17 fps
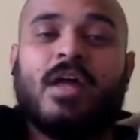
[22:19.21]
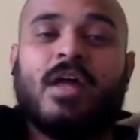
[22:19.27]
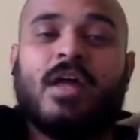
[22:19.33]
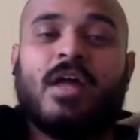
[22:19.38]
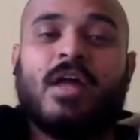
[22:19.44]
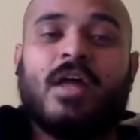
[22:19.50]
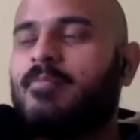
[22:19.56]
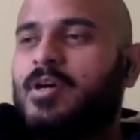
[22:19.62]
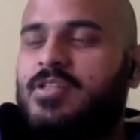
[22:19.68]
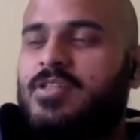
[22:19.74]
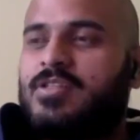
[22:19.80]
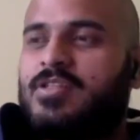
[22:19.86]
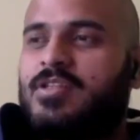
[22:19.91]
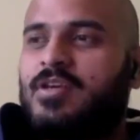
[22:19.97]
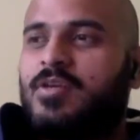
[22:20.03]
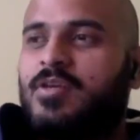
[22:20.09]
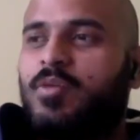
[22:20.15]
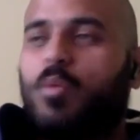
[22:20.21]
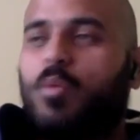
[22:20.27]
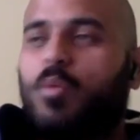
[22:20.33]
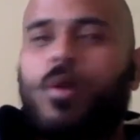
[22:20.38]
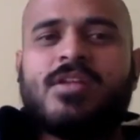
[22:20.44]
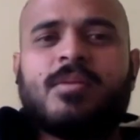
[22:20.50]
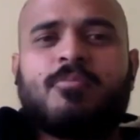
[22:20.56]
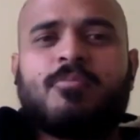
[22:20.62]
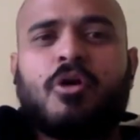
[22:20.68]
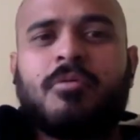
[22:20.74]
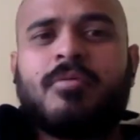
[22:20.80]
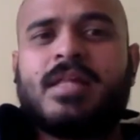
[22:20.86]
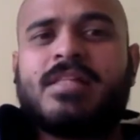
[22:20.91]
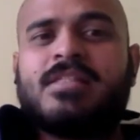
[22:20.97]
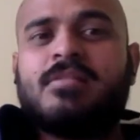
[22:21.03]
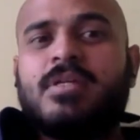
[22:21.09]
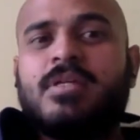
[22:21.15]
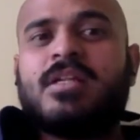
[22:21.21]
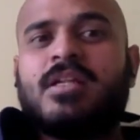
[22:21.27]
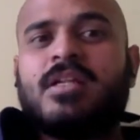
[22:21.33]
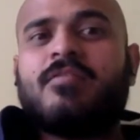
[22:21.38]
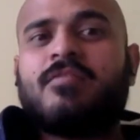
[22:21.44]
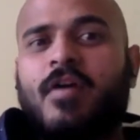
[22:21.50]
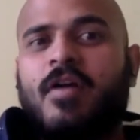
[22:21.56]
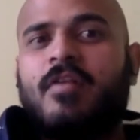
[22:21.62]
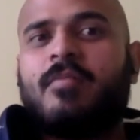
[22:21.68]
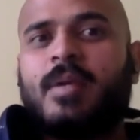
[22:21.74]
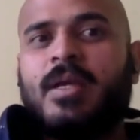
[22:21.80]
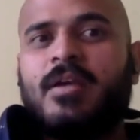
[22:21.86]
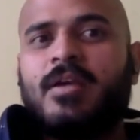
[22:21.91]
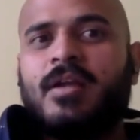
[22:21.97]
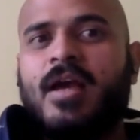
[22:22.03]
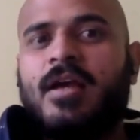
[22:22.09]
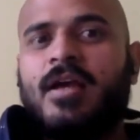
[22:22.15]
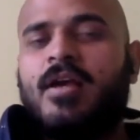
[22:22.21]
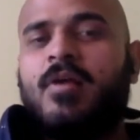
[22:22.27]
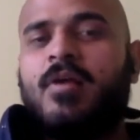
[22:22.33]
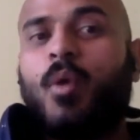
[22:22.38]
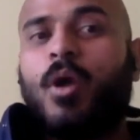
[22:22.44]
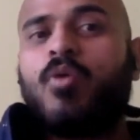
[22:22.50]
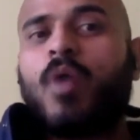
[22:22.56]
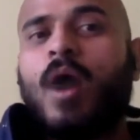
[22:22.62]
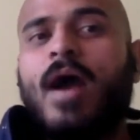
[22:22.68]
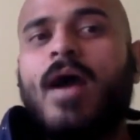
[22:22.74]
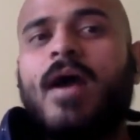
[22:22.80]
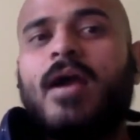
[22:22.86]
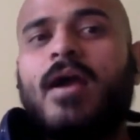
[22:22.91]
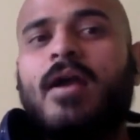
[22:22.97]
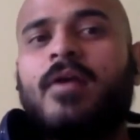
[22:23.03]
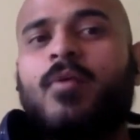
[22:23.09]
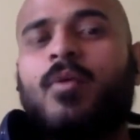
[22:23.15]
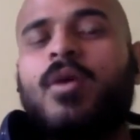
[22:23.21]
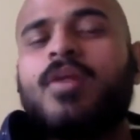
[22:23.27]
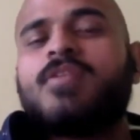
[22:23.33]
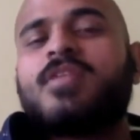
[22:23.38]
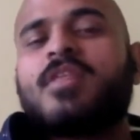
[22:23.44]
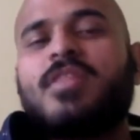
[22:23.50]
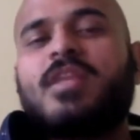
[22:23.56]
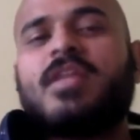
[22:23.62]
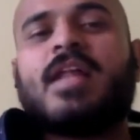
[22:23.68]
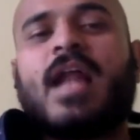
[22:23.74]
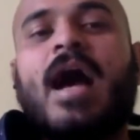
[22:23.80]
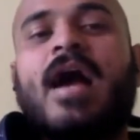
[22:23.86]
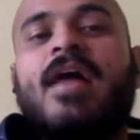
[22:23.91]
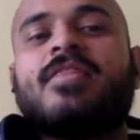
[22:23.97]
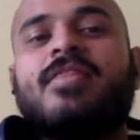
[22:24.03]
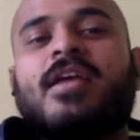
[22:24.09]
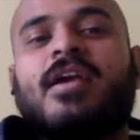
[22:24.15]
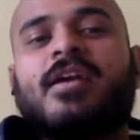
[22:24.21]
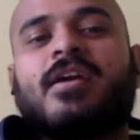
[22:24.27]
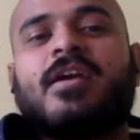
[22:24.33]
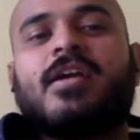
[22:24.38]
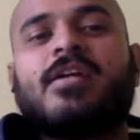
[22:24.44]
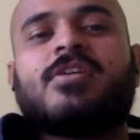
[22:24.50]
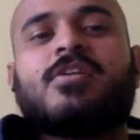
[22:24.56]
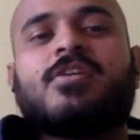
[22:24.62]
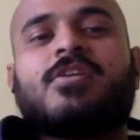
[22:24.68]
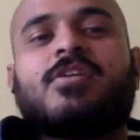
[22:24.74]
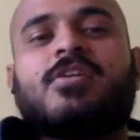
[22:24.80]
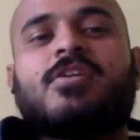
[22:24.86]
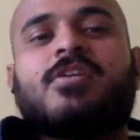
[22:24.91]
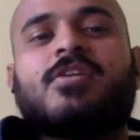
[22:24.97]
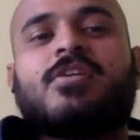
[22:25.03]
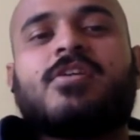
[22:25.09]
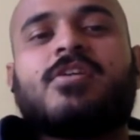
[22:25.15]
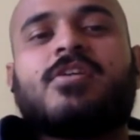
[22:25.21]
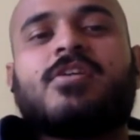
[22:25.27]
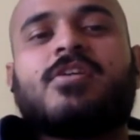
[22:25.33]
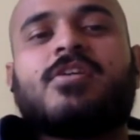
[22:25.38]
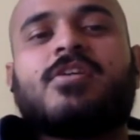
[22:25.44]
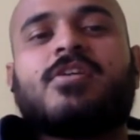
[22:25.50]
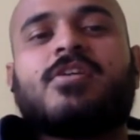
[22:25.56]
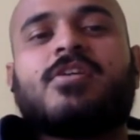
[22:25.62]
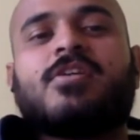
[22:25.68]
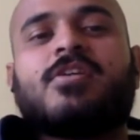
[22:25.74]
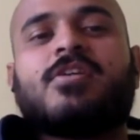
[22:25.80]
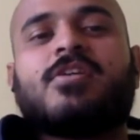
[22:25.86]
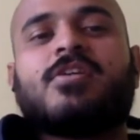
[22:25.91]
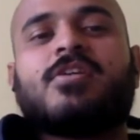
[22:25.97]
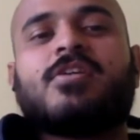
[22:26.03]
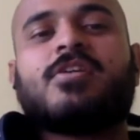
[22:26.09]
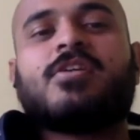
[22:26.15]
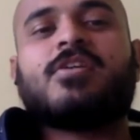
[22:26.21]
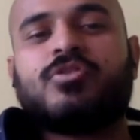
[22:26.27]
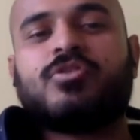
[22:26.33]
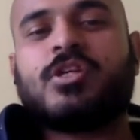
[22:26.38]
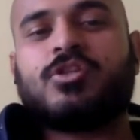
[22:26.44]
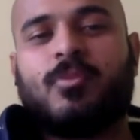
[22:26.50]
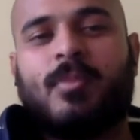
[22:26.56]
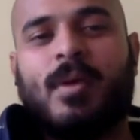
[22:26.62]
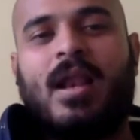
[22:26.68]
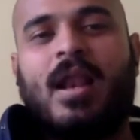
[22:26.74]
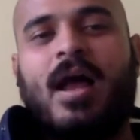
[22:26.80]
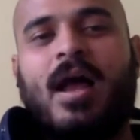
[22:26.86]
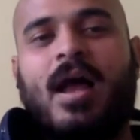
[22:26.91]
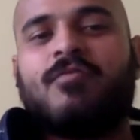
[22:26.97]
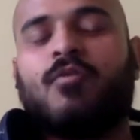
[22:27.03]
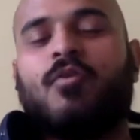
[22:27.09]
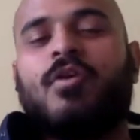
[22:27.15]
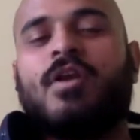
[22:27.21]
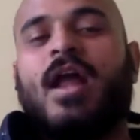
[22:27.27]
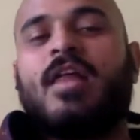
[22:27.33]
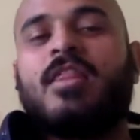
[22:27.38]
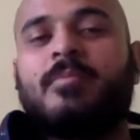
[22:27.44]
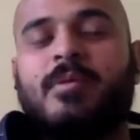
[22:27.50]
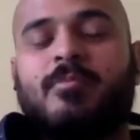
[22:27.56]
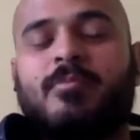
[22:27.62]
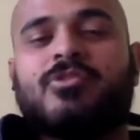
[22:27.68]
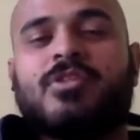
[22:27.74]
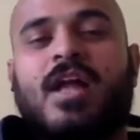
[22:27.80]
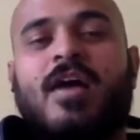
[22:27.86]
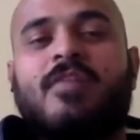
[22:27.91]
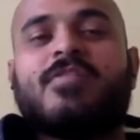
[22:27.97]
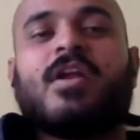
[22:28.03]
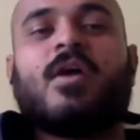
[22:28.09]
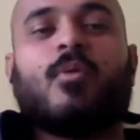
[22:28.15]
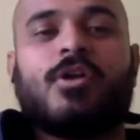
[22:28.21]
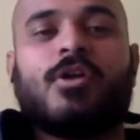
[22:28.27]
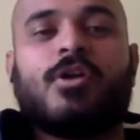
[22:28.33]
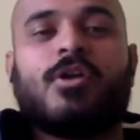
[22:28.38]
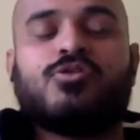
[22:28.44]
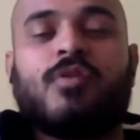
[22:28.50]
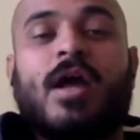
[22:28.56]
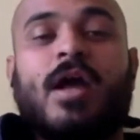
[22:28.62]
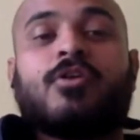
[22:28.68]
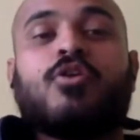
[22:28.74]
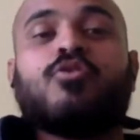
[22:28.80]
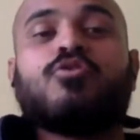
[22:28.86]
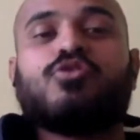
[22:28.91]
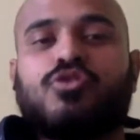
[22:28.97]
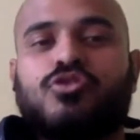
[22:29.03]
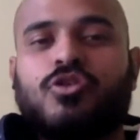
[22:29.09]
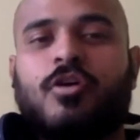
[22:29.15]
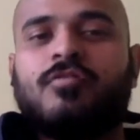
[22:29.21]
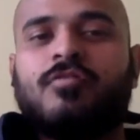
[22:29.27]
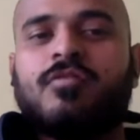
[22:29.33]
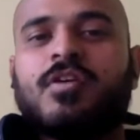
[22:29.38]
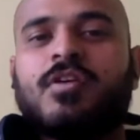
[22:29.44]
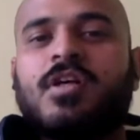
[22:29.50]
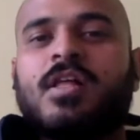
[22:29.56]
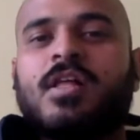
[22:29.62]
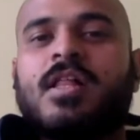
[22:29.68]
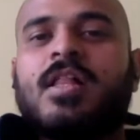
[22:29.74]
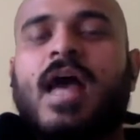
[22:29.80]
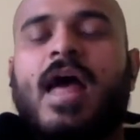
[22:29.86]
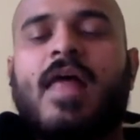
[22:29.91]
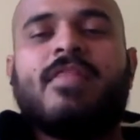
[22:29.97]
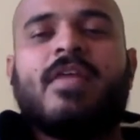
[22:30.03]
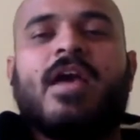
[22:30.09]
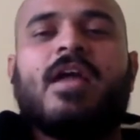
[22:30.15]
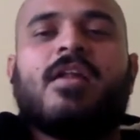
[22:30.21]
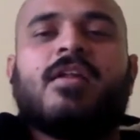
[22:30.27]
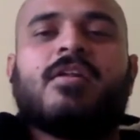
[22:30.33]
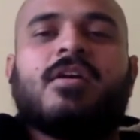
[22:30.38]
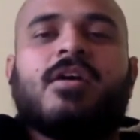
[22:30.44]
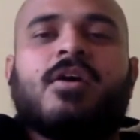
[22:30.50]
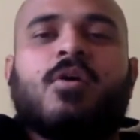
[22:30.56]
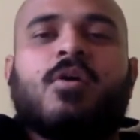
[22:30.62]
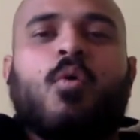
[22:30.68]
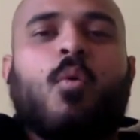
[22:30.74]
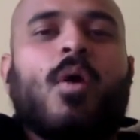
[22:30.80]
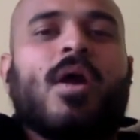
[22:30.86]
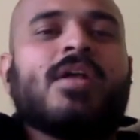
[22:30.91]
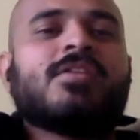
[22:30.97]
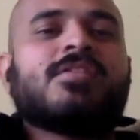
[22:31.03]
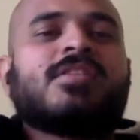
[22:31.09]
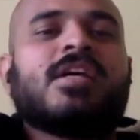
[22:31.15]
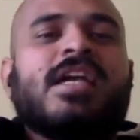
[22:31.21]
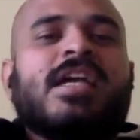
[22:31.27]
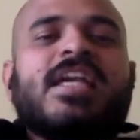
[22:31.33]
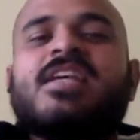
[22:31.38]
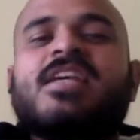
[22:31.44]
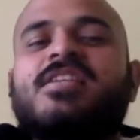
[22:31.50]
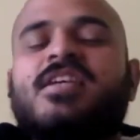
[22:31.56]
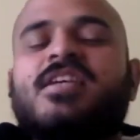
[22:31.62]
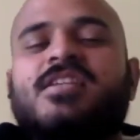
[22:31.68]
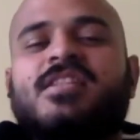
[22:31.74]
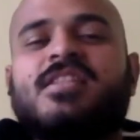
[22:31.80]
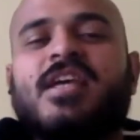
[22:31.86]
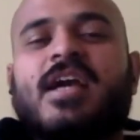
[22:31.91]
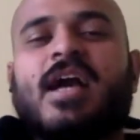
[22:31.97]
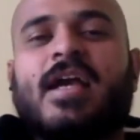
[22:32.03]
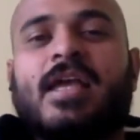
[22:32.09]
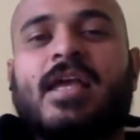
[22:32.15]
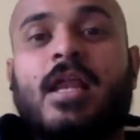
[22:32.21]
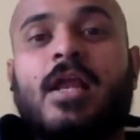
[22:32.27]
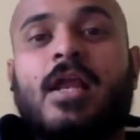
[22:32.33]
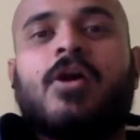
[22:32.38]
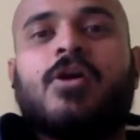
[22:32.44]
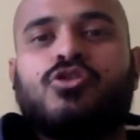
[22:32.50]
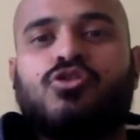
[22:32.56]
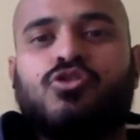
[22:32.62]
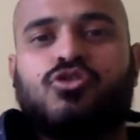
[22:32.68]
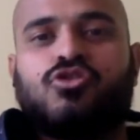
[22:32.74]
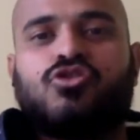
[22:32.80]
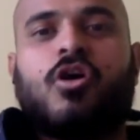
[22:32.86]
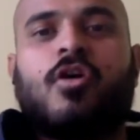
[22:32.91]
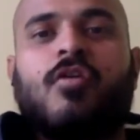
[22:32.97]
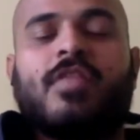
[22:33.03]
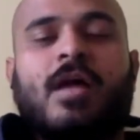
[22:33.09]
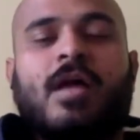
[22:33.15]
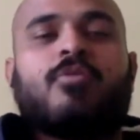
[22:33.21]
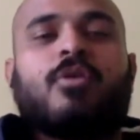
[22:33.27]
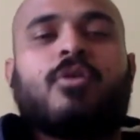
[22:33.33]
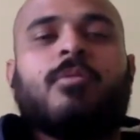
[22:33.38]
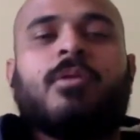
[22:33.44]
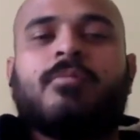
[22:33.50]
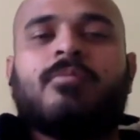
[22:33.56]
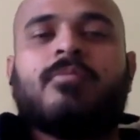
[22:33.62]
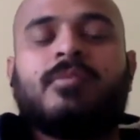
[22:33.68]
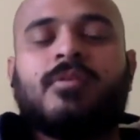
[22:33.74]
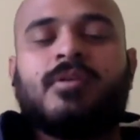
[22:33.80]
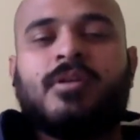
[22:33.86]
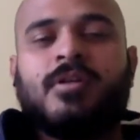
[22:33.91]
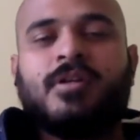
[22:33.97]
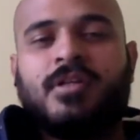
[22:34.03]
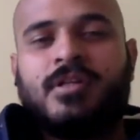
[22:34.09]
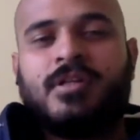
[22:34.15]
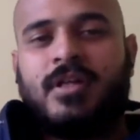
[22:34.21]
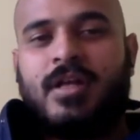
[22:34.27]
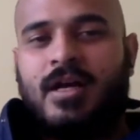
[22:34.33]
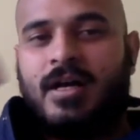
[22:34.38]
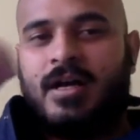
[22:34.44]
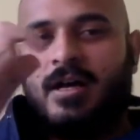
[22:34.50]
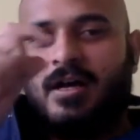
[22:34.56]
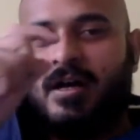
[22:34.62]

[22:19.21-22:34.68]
orientation. Is what is a problem that's immediately in front of me? Like, what is the thing that I think is annoying to me in my process or my life or in other people's lives that I want to write code to solve? And then what is the easiest thing I can learn to solve that problem?